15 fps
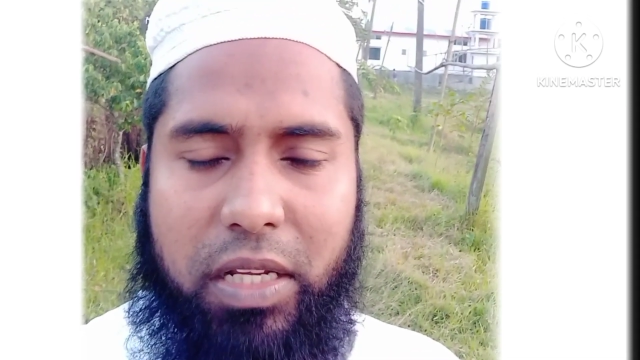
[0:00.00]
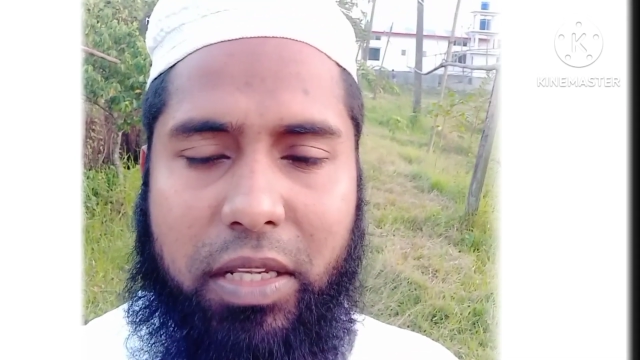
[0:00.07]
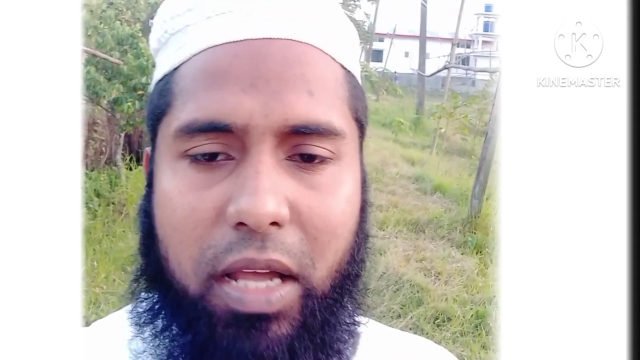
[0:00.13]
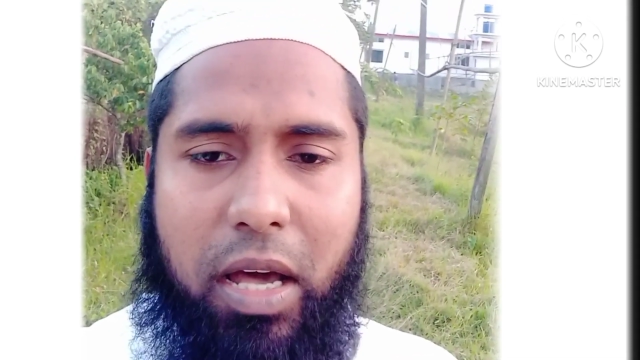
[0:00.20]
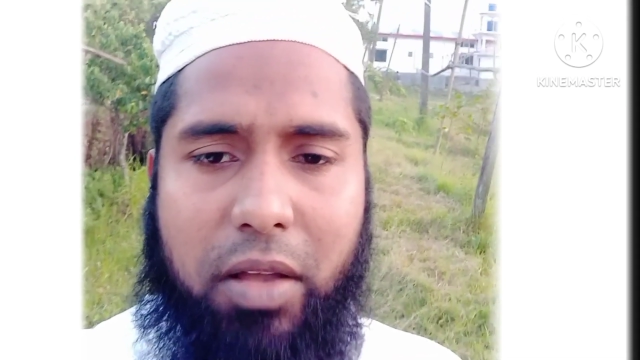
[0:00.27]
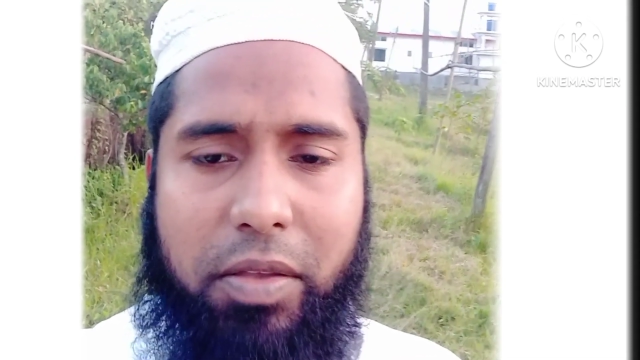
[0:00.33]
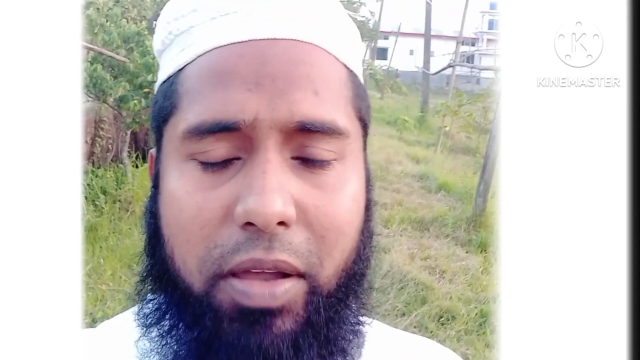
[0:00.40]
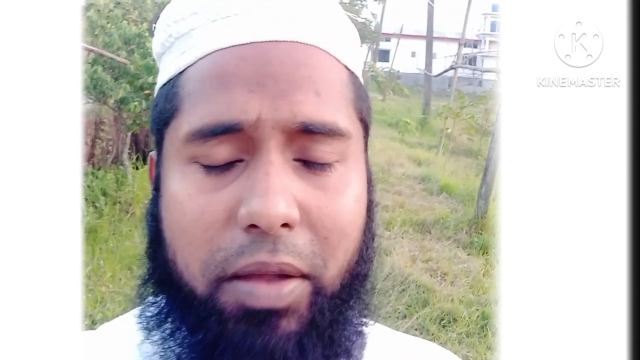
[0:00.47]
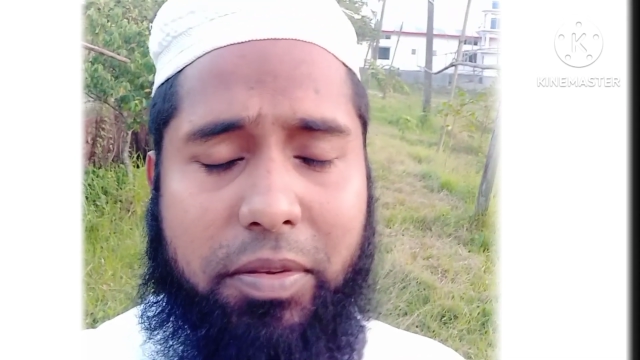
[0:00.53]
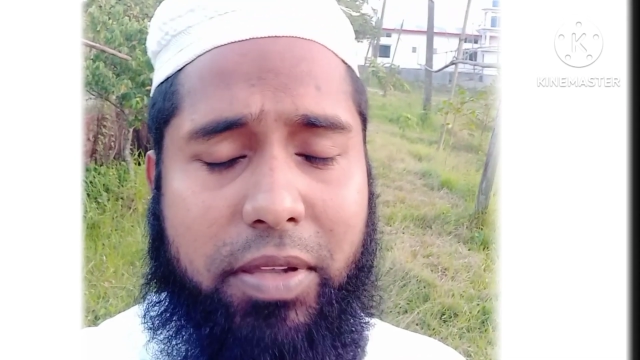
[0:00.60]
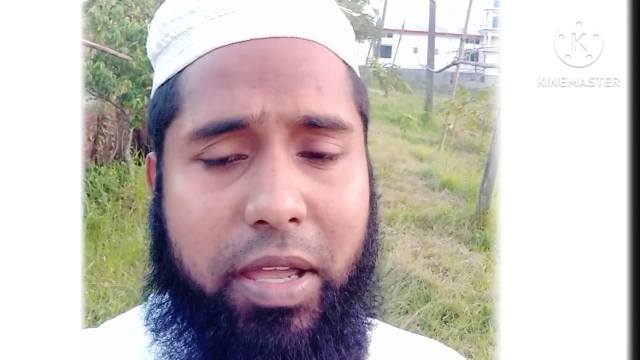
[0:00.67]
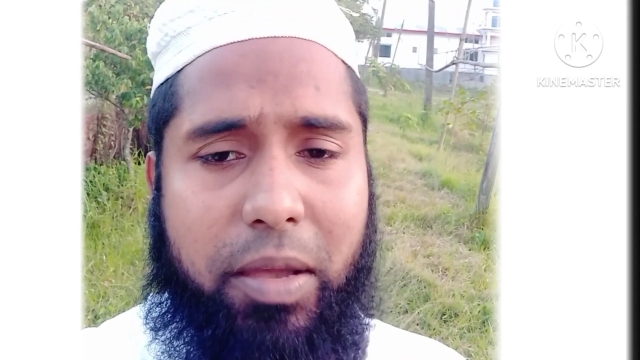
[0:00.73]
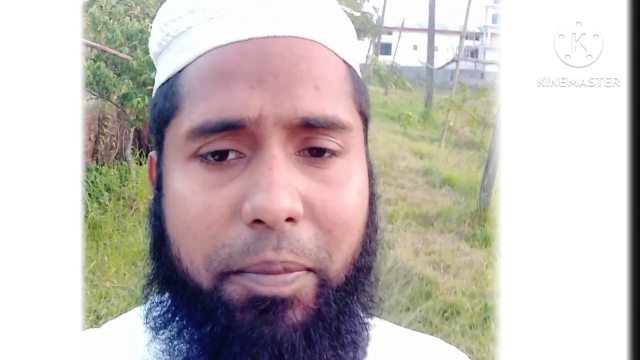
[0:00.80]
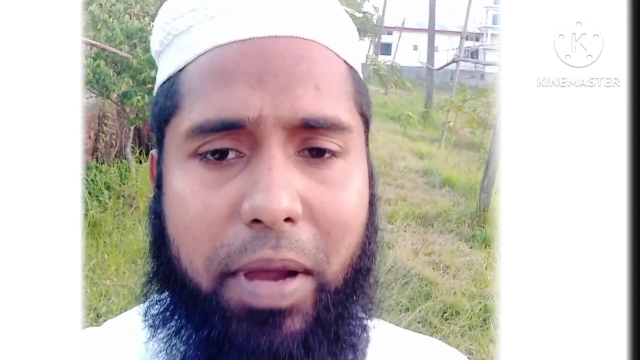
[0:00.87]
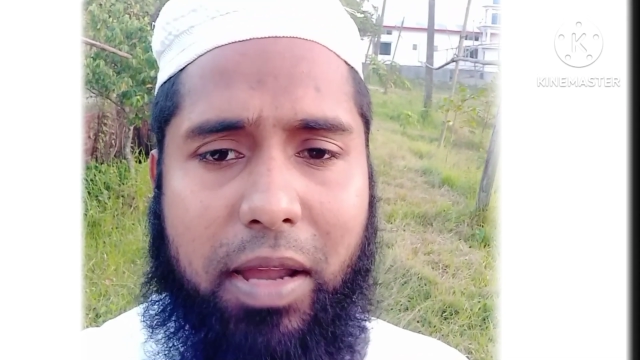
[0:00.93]
now
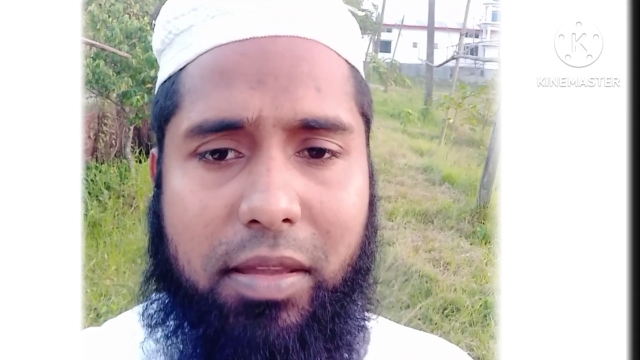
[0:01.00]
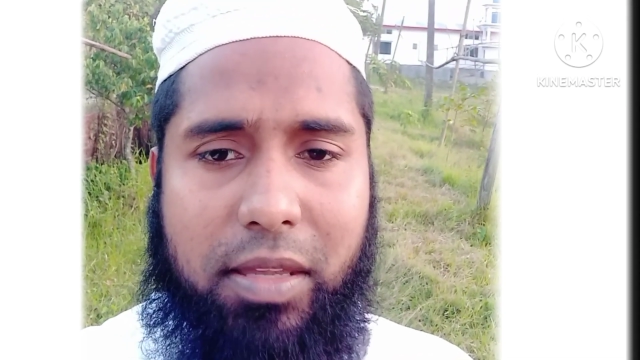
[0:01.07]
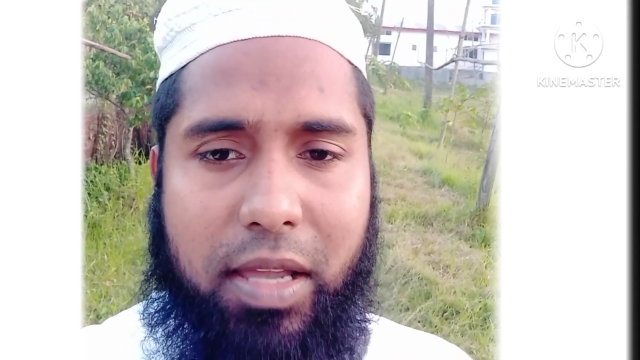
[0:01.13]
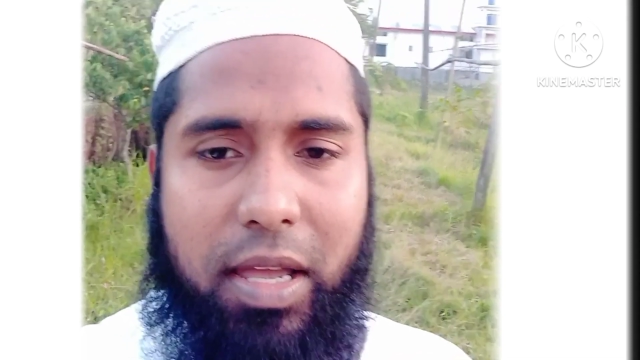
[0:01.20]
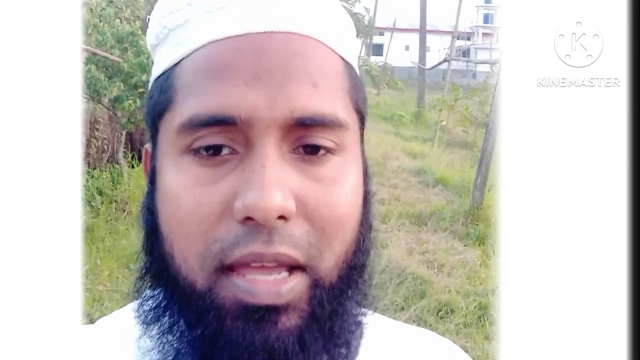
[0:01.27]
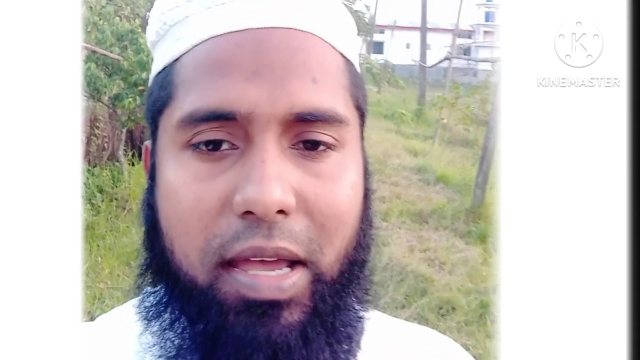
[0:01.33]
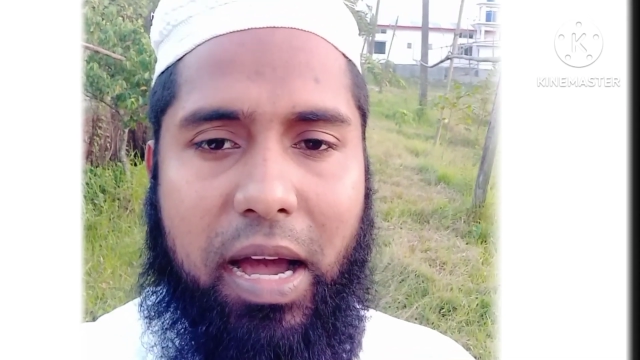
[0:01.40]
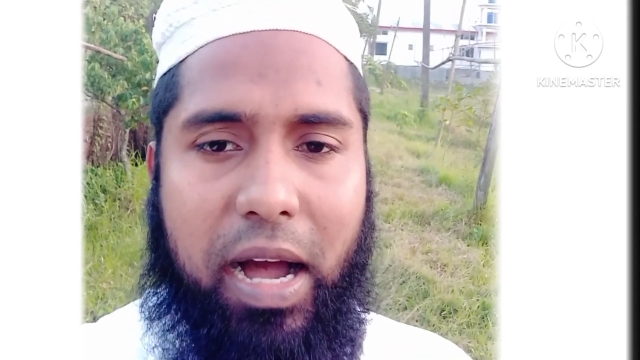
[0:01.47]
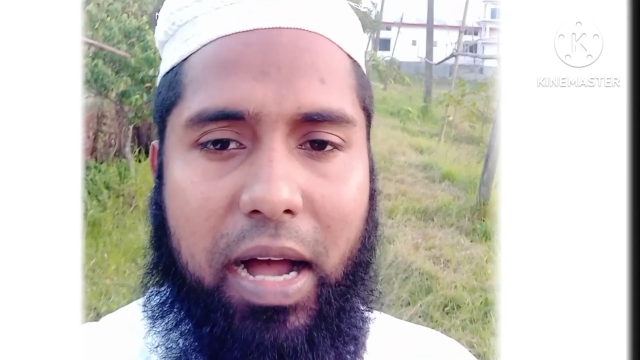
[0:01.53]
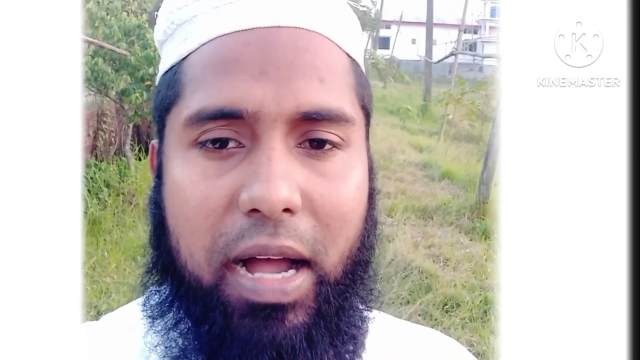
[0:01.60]
day by day